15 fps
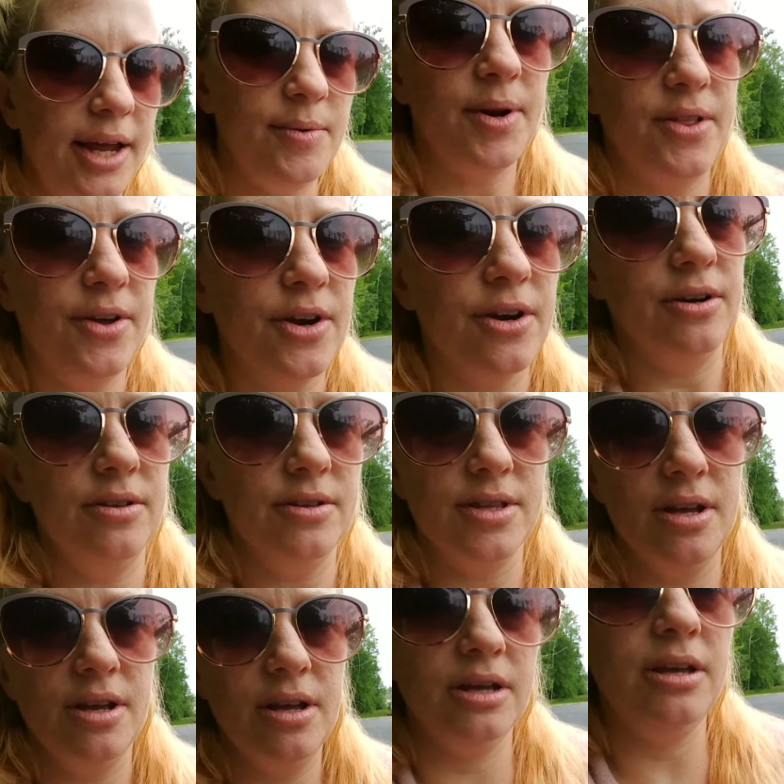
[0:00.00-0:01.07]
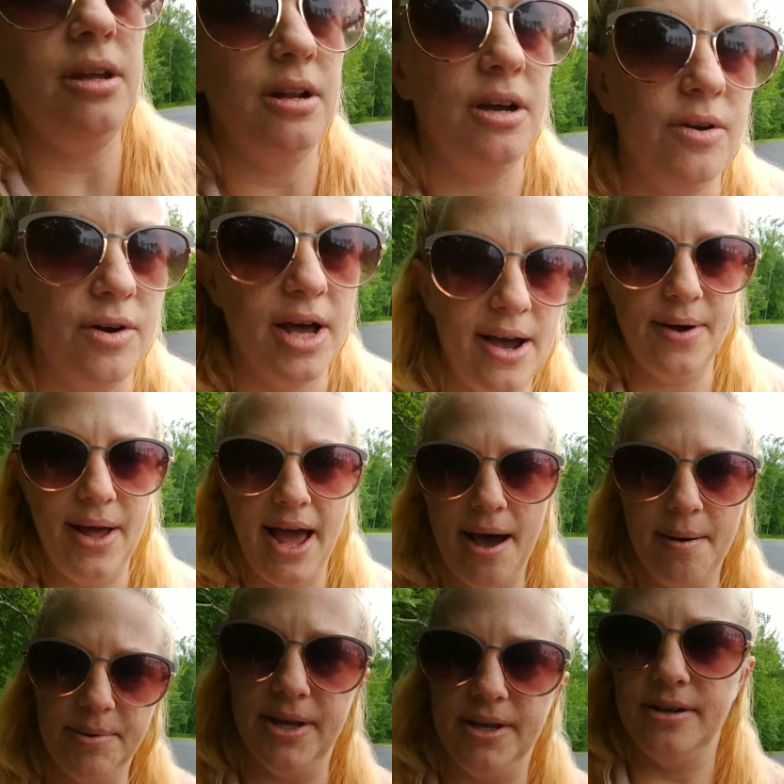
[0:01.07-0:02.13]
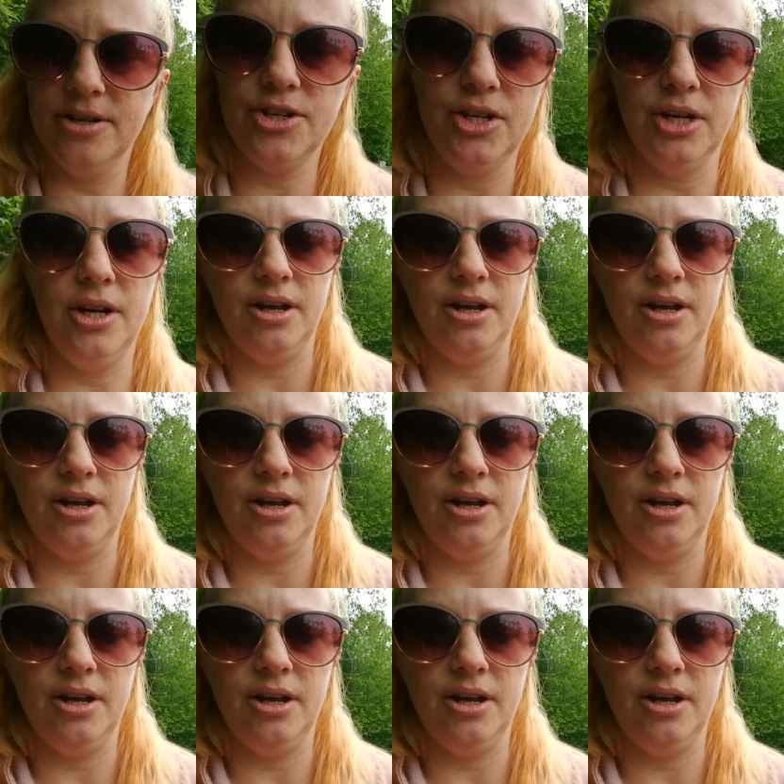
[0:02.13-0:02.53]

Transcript: Like one of the girls, you know, how it happened.